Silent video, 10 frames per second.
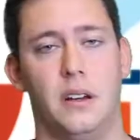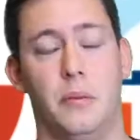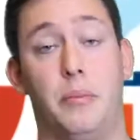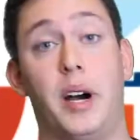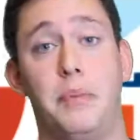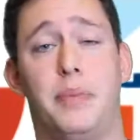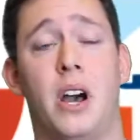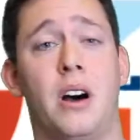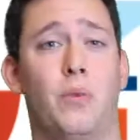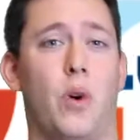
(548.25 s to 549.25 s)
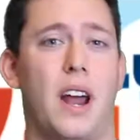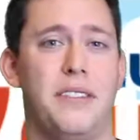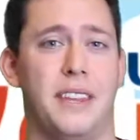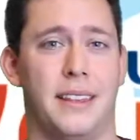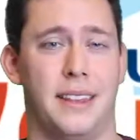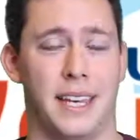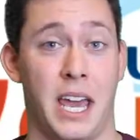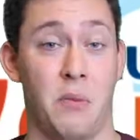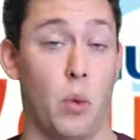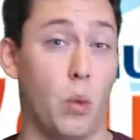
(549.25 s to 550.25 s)
But beyond what I think of the
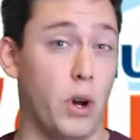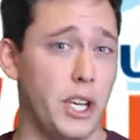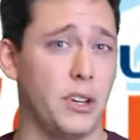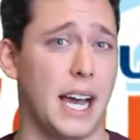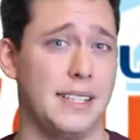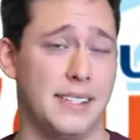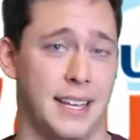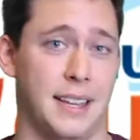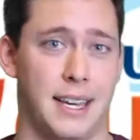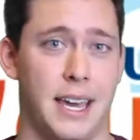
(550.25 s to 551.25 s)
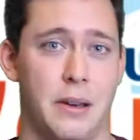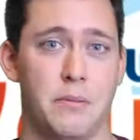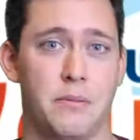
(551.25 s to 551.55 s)
game, what do you guys think of the game?